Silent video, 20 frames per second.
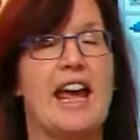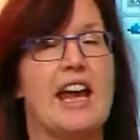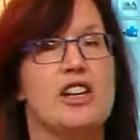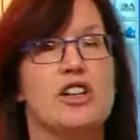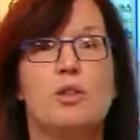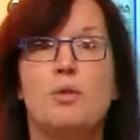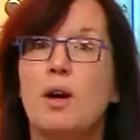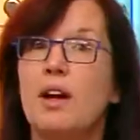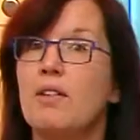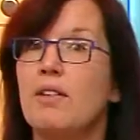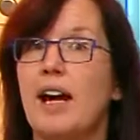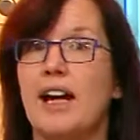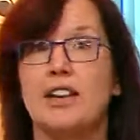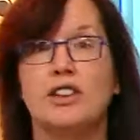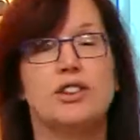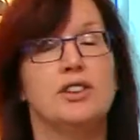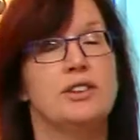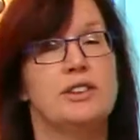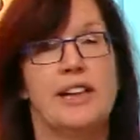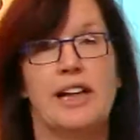And you are right.
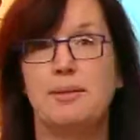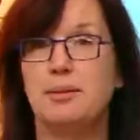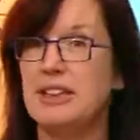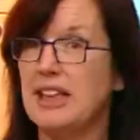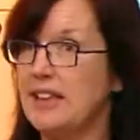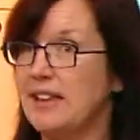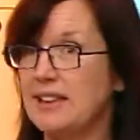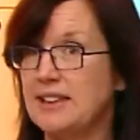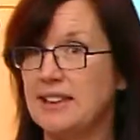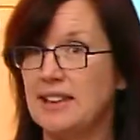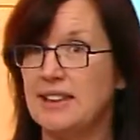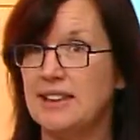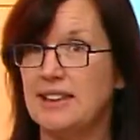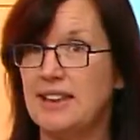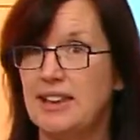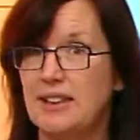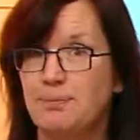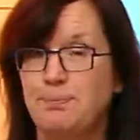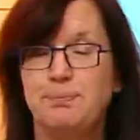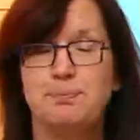2 times 8 is
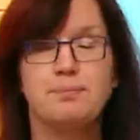16.